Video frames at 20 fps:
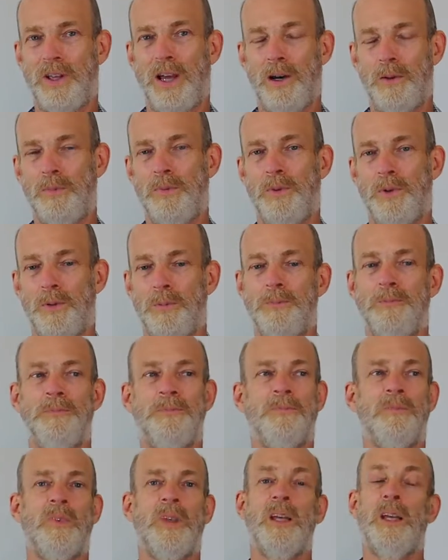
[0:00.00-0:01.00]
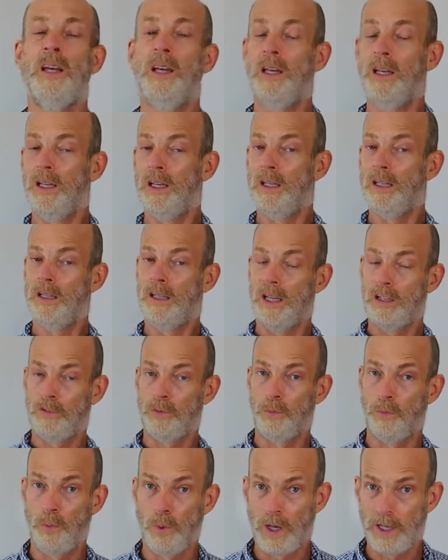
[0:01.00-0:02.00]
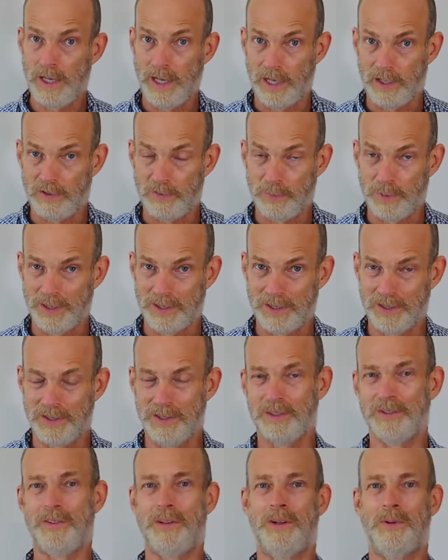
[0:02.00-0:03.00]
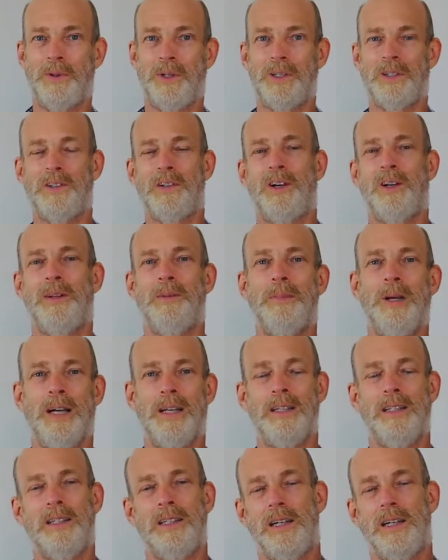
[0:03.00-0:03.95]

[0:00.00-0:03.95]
helpful. That's one aspect of this that I want to talk about.